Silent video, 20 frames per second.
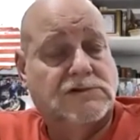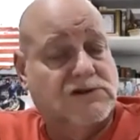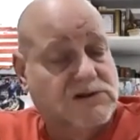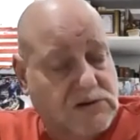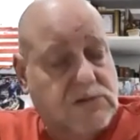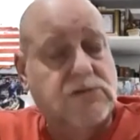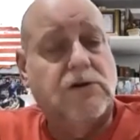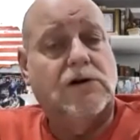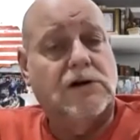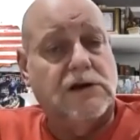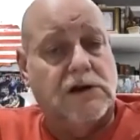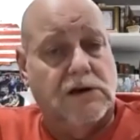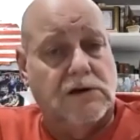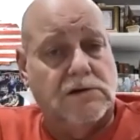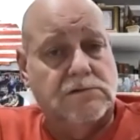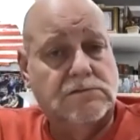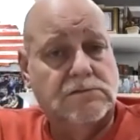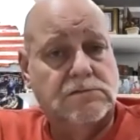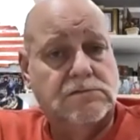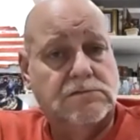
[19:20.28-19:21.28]
just
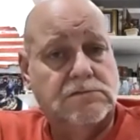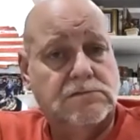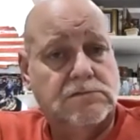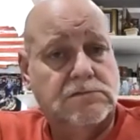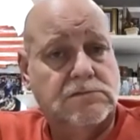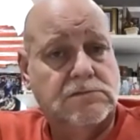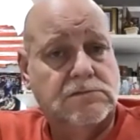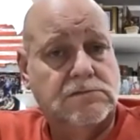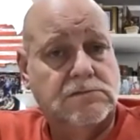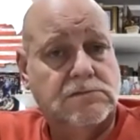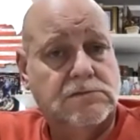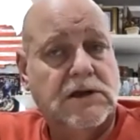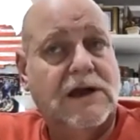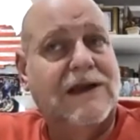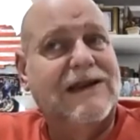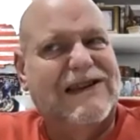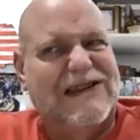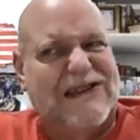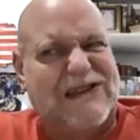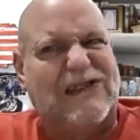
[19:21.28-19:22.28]
looking,
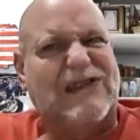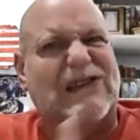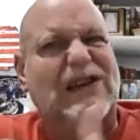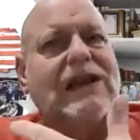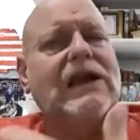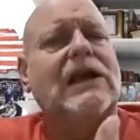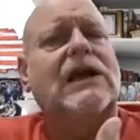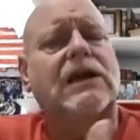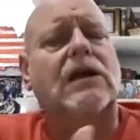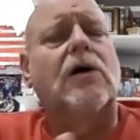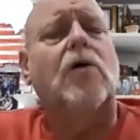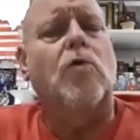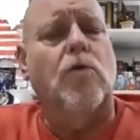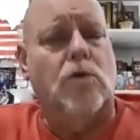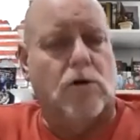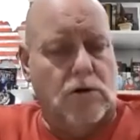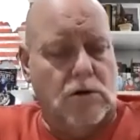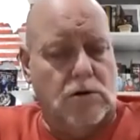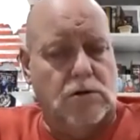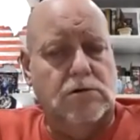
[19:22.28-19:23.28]
seeing a
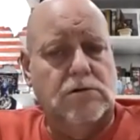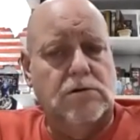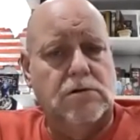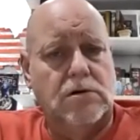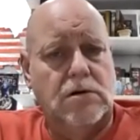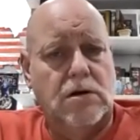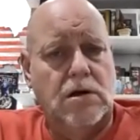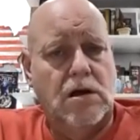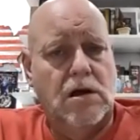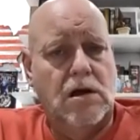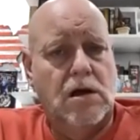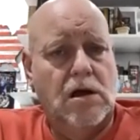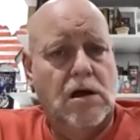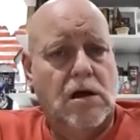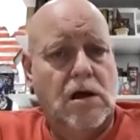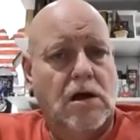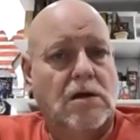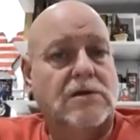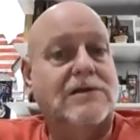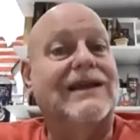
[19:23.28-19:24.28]
world
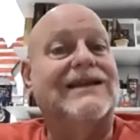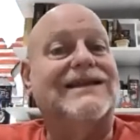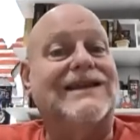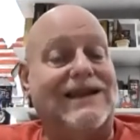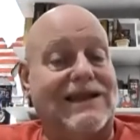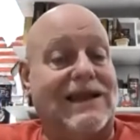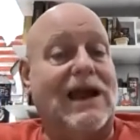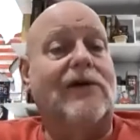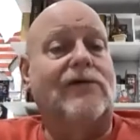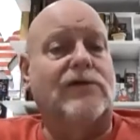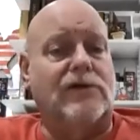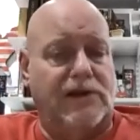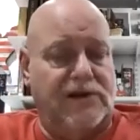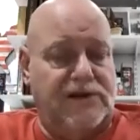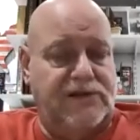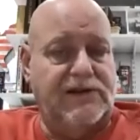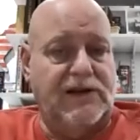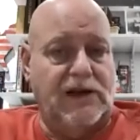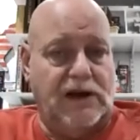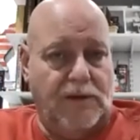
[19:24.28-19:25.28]
that the devil
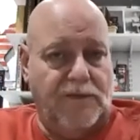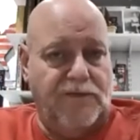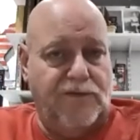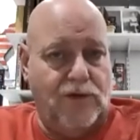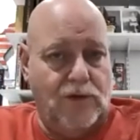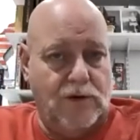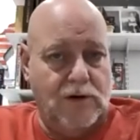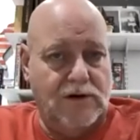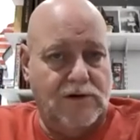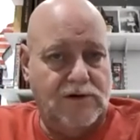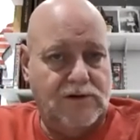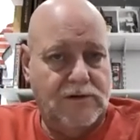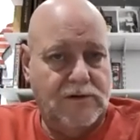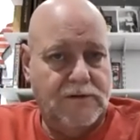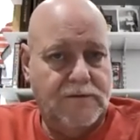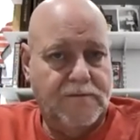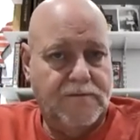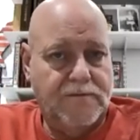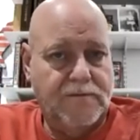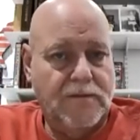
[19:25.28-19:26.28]
has set up for
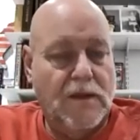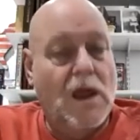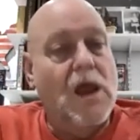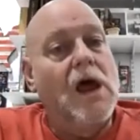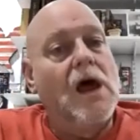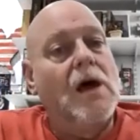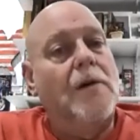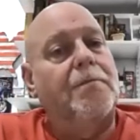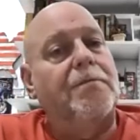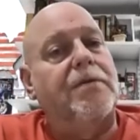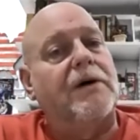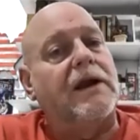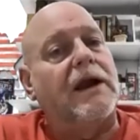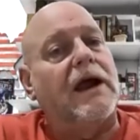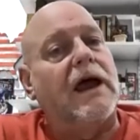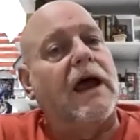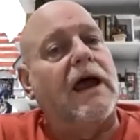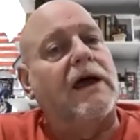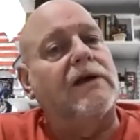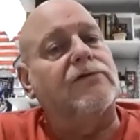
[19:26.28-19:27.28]
us.
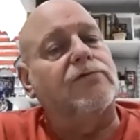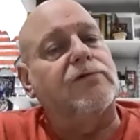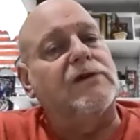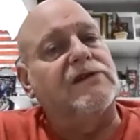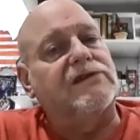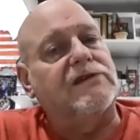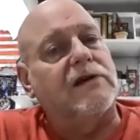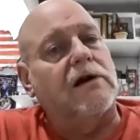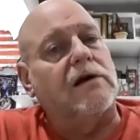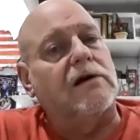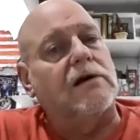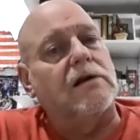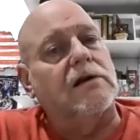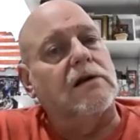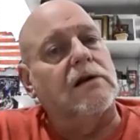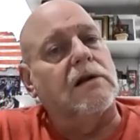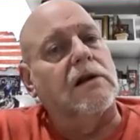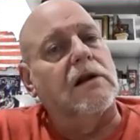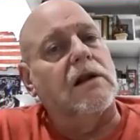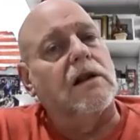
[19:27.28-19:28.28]
But as we start
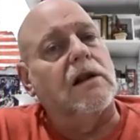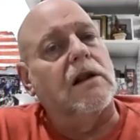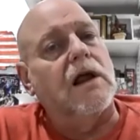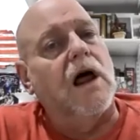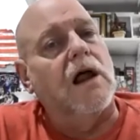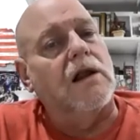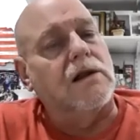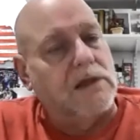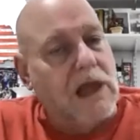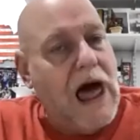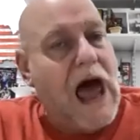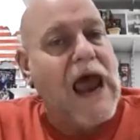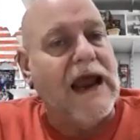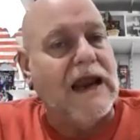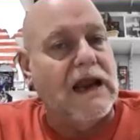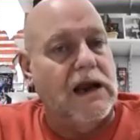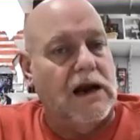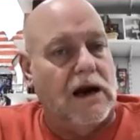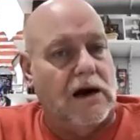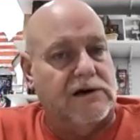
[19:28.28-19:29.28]

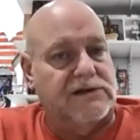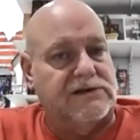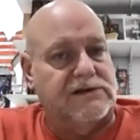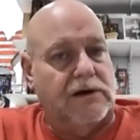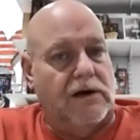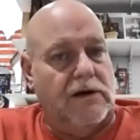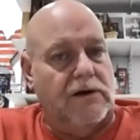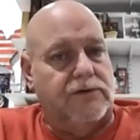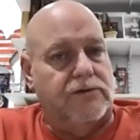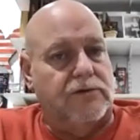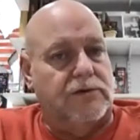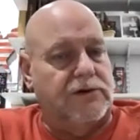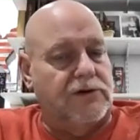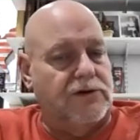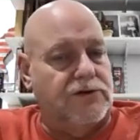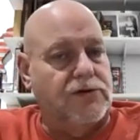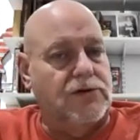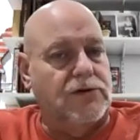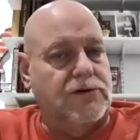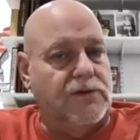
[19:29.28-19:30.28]
aligning ourselves with
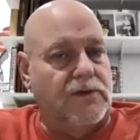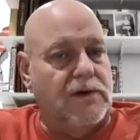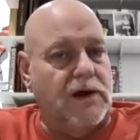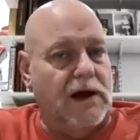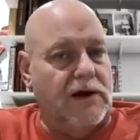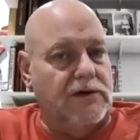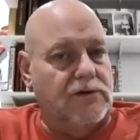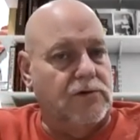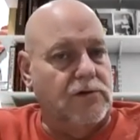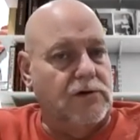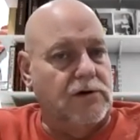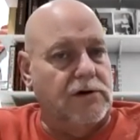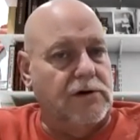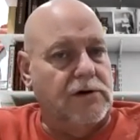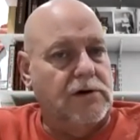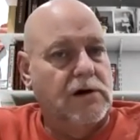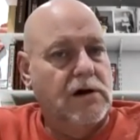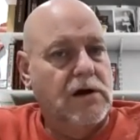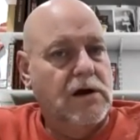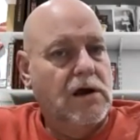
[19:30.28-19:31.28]
the truth of God's
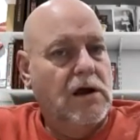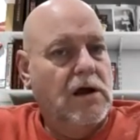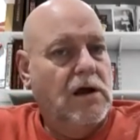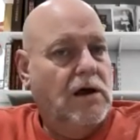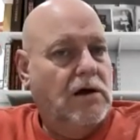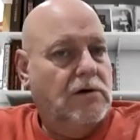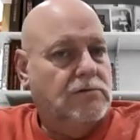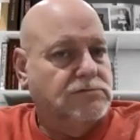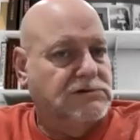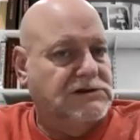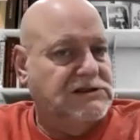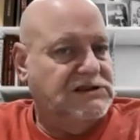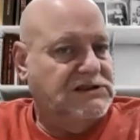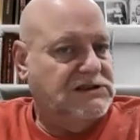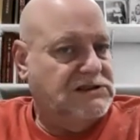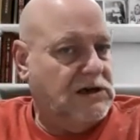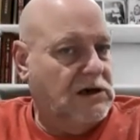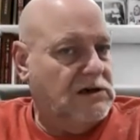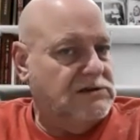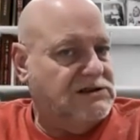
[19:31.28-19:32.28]
word, we
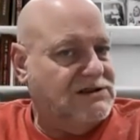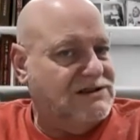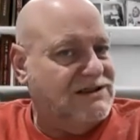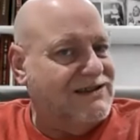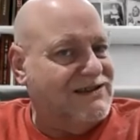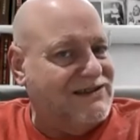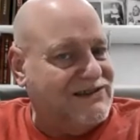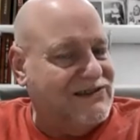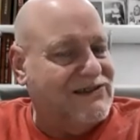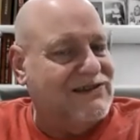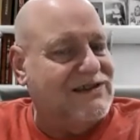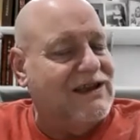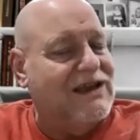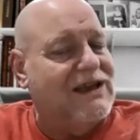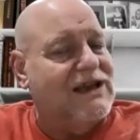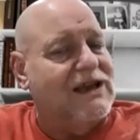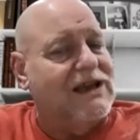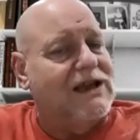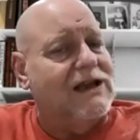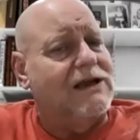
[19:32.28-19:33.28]
start to
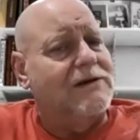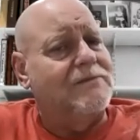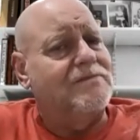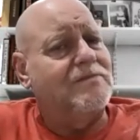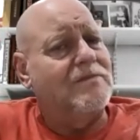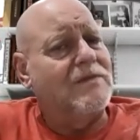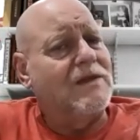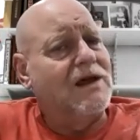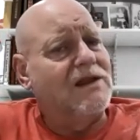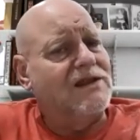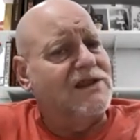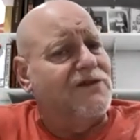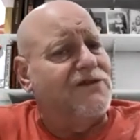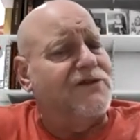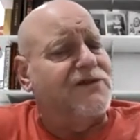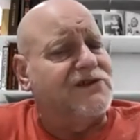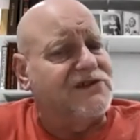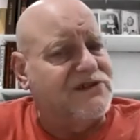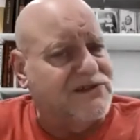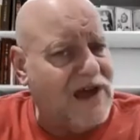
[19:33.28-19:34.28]
see the
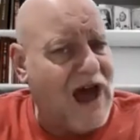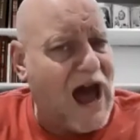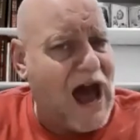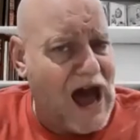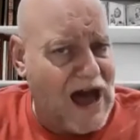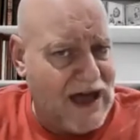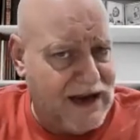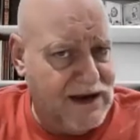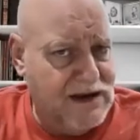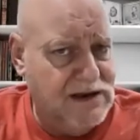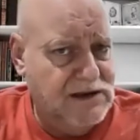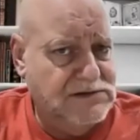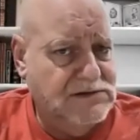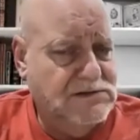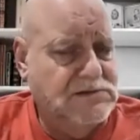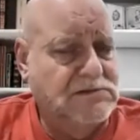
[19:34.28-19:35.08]
facade